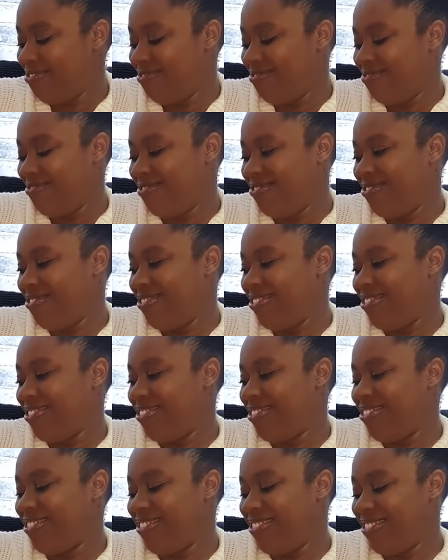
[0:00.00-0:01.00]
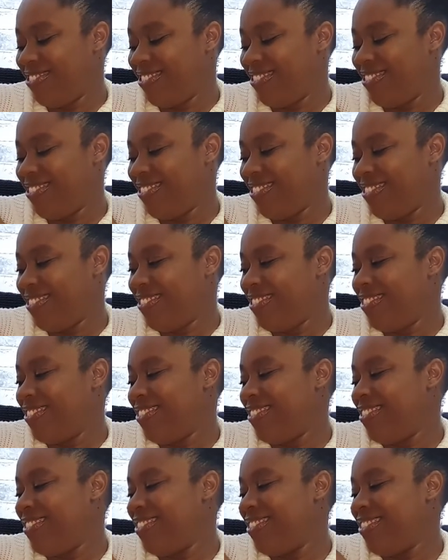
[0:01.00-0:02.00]

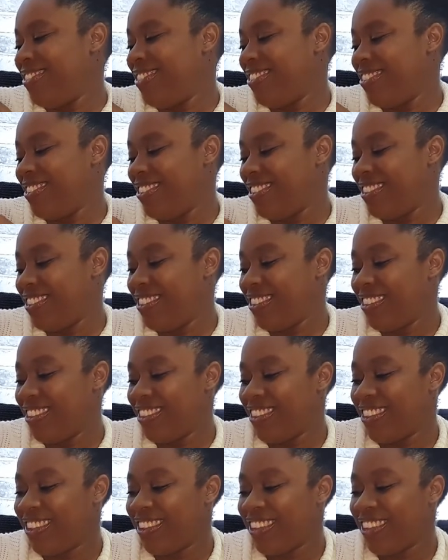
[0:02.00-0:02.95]
No one is speaking in this clip.